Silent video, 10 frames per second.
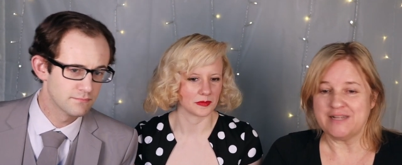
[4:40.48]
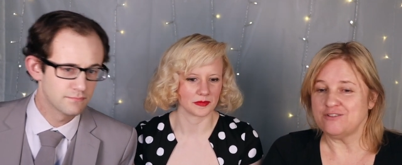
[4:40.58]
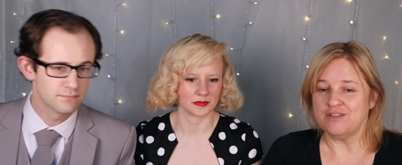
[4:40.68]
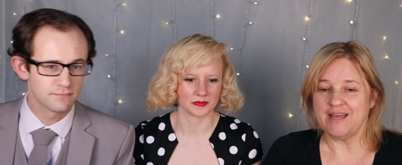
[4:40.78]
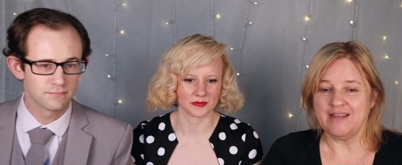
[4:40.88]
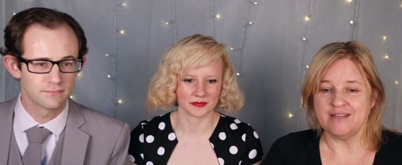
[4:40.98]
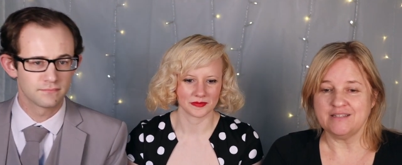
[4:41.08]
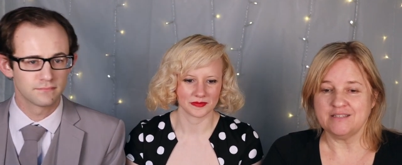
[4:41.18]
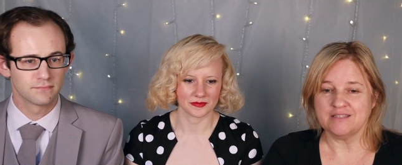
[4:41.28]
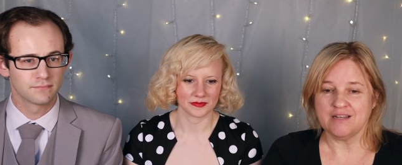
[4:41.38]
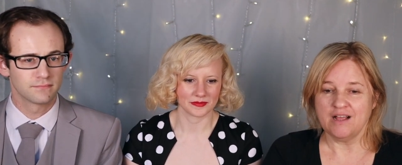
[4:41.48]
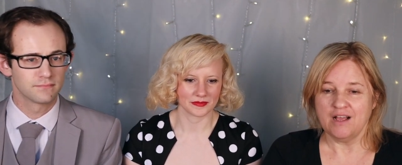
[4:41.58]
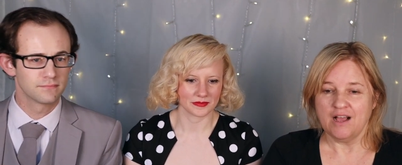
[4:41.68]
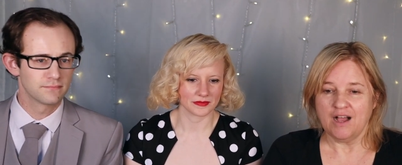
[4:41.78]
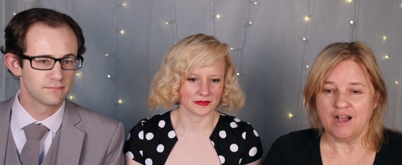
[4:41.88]
Speaker 1: that's all that is.
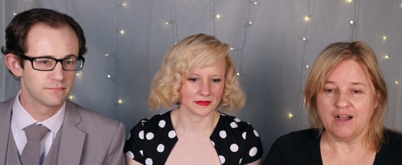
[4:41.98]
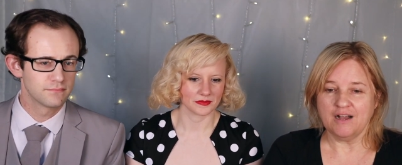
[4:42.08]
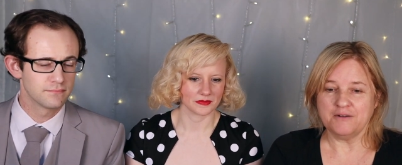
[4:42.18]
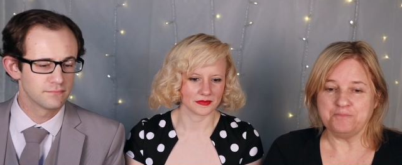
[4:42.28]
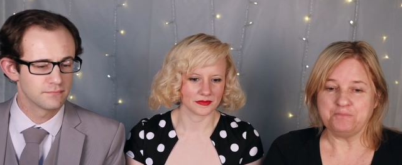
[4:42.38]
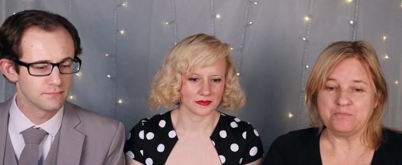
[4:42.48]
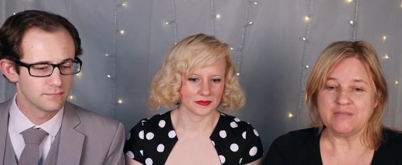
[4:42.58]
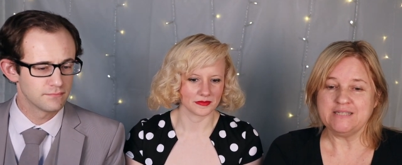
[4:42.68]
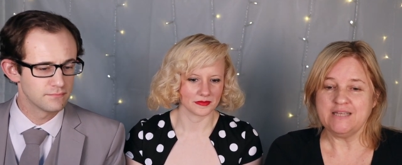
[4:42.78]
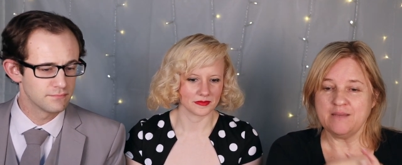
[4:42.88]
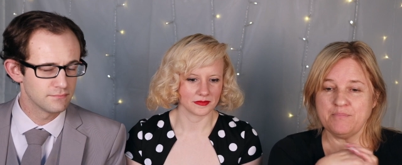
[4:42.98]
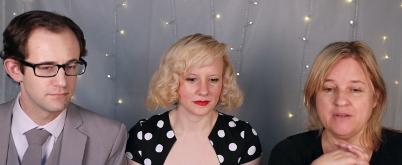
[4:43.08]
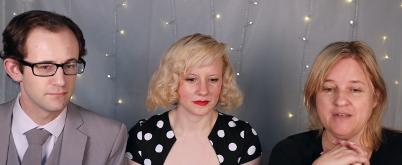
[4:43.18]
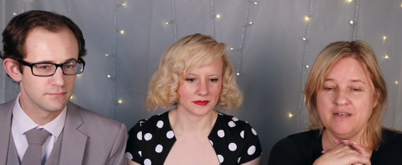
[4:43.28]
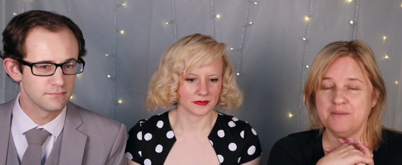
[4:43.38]
Um, tip
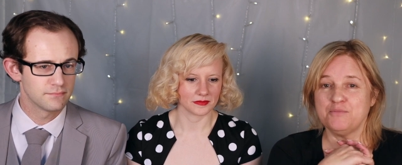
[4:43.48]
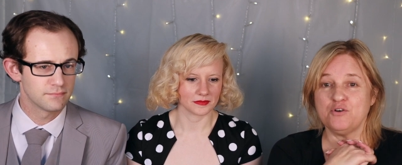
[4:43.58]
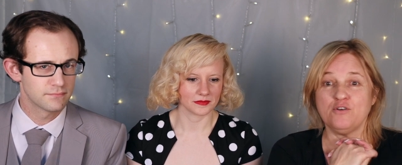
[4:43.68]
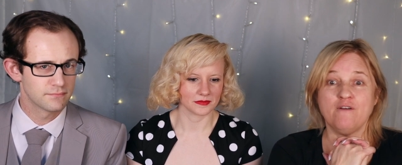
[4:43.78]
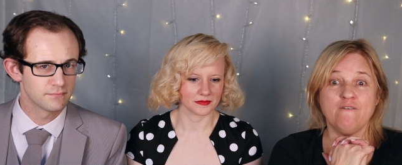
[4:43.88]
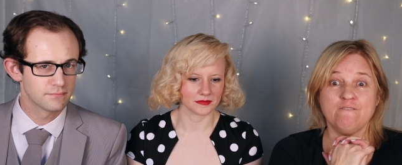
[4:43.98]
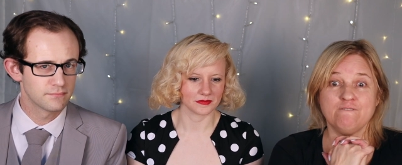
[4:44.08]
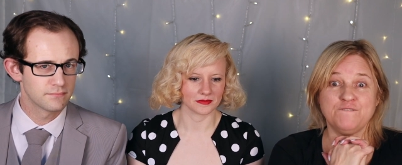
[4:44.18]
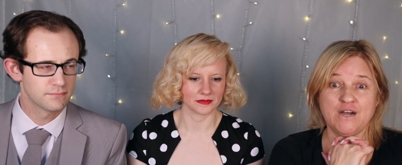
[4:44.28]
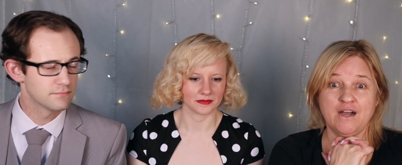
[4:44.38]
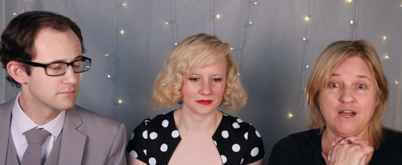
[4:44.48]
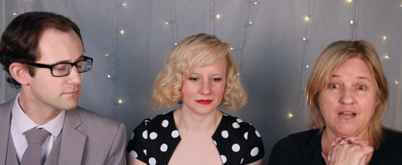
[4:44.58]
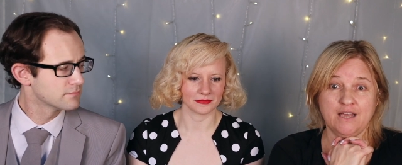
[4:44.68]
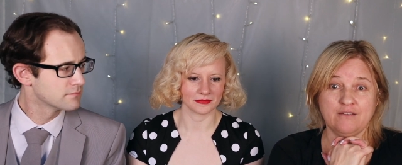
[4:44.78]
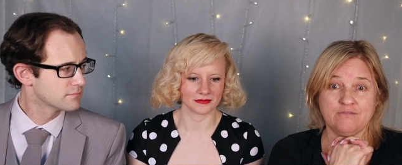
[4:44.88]
number
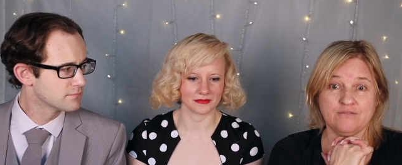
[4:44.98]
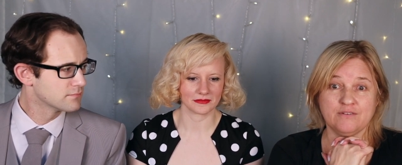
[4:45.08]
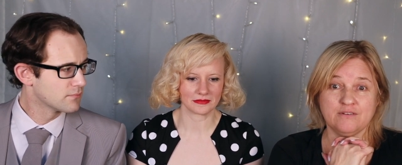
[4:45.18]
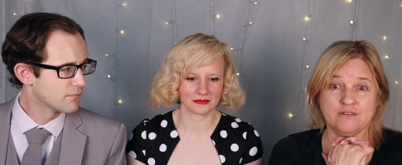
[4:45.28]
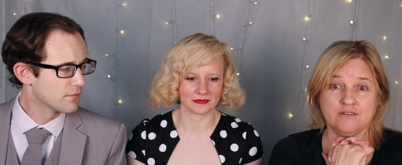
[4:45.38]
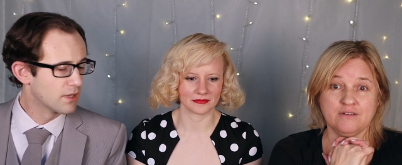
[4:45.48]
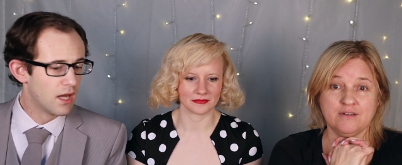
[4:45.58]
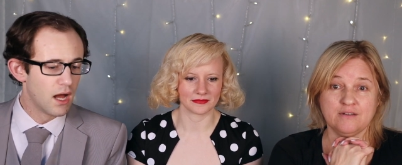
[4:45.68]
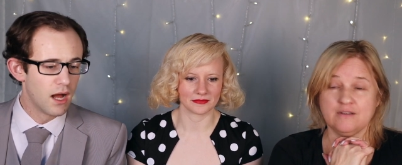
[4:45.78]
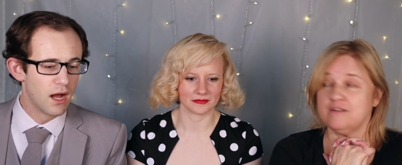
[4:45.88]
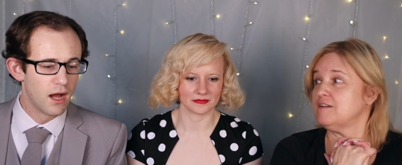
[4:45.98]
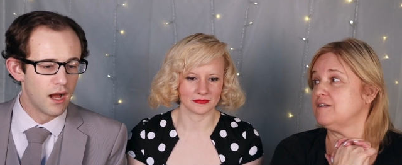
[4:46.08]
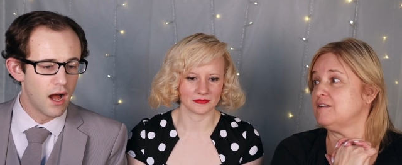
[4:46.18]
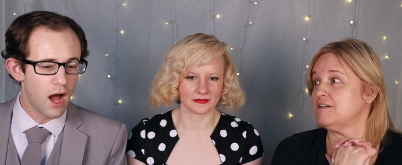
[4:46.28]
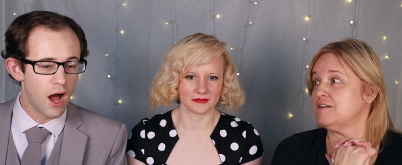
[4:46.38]
five.
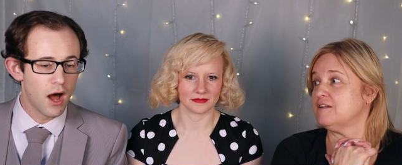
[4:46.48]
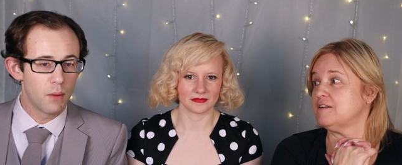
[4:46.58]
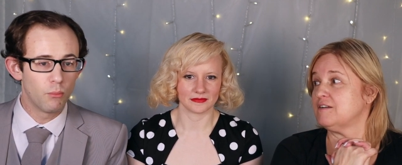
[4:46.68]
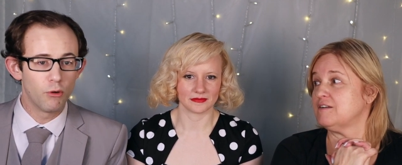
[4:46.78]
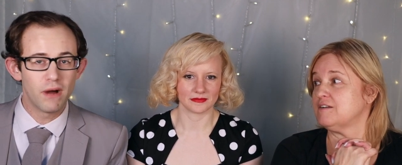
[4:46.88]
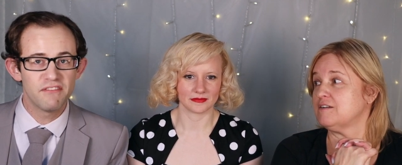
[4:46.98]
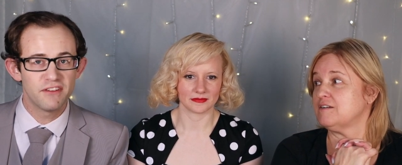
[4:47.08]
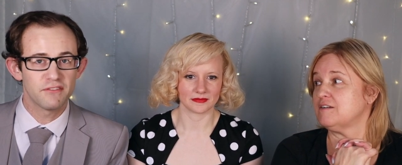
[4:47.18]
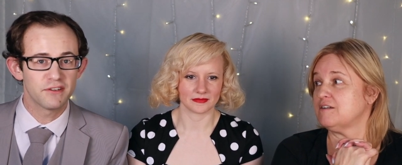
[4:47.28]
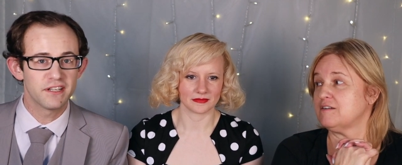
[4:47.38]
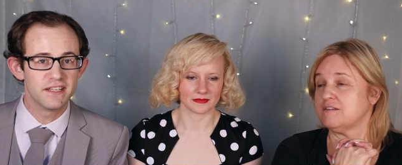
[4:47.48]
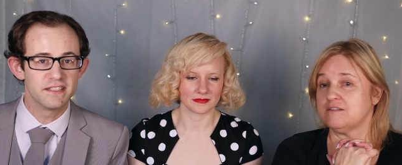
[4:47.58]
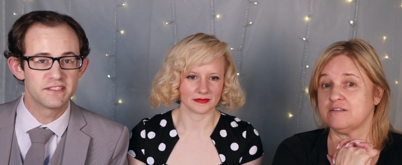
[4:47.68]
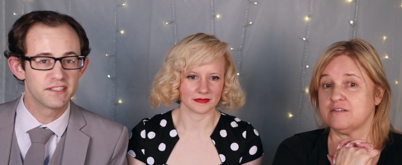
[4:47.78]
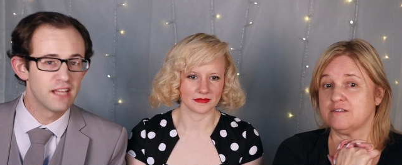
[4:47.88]
Speaker 2: Um, well, my favorite
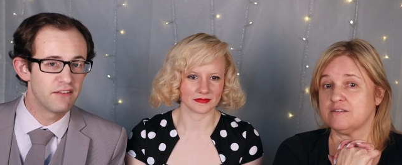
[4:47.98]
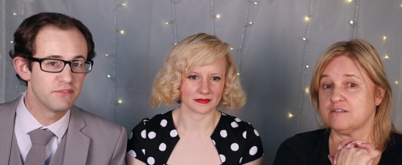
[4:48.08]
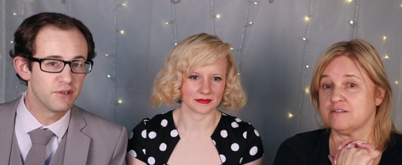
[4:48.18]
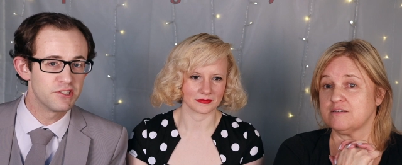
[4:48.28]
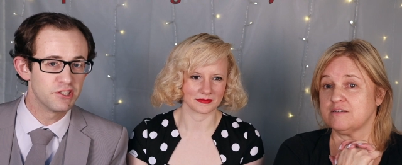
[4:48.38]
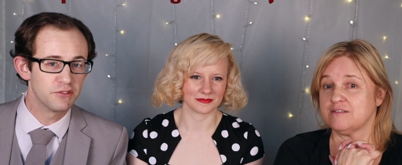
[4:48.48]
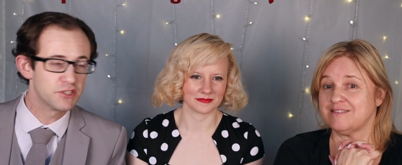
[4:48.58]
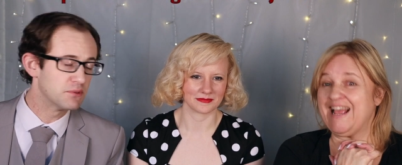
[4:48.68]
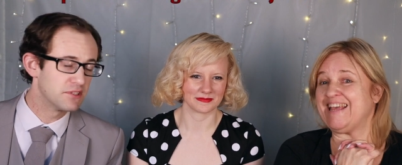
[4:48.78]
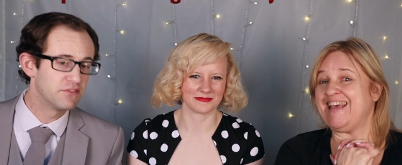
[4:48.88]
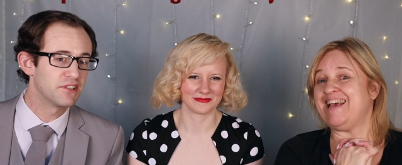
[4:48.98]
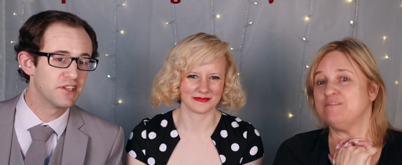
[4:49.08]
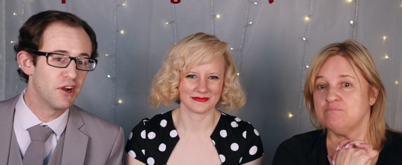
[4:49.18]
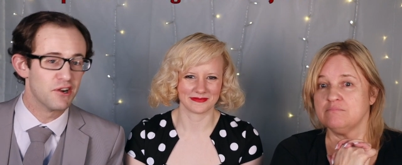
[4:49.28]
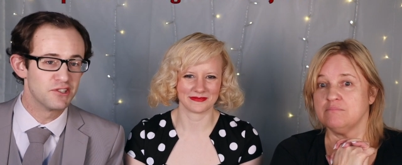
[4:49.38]
is to laugh at my jokes,
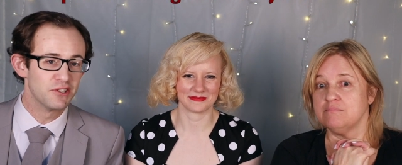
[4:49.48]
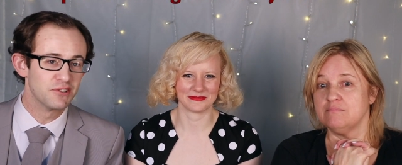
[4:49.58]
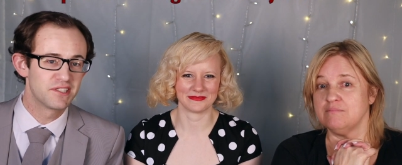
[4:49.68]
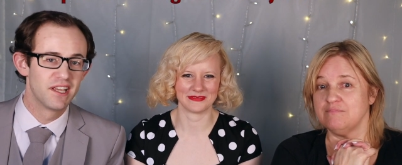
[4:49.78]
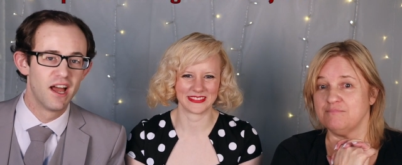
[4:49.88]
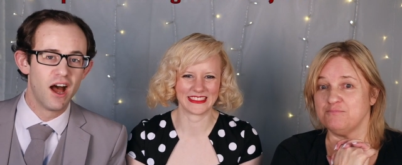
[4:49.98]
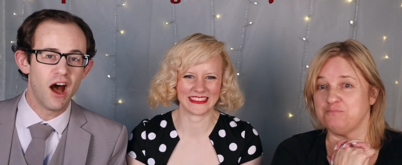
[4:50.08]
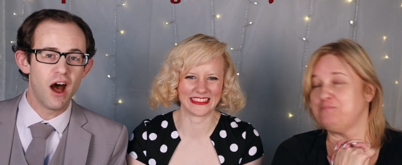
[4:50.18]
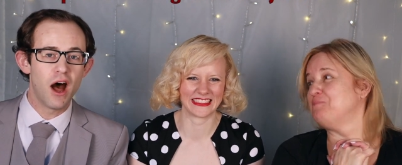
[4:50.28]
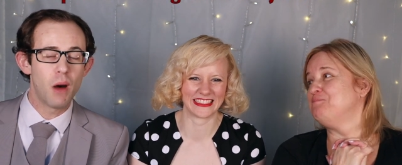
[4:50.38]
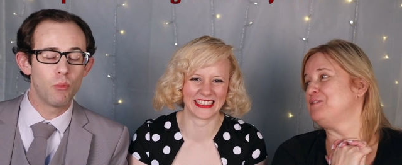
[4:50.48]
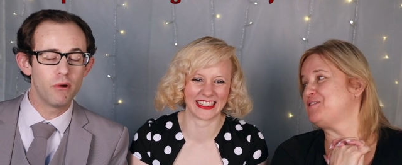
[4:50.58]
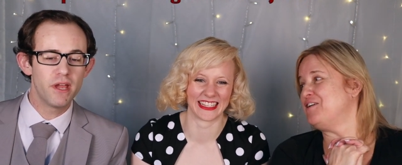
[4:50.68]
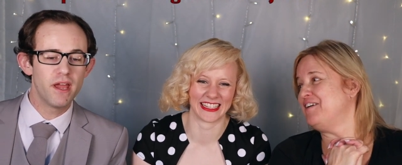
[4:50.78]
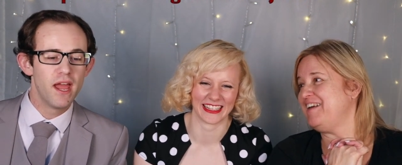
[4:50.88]
specifically our jokes. Um,
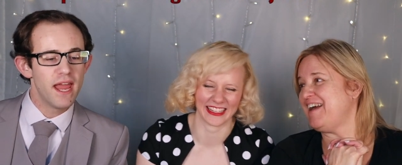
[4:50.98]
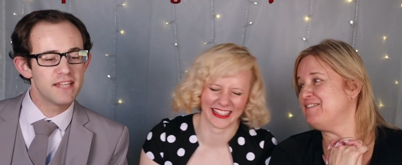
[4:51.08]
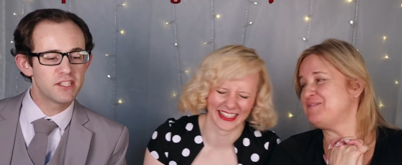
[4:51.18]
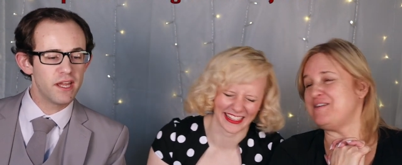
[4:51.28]
Sorry. It's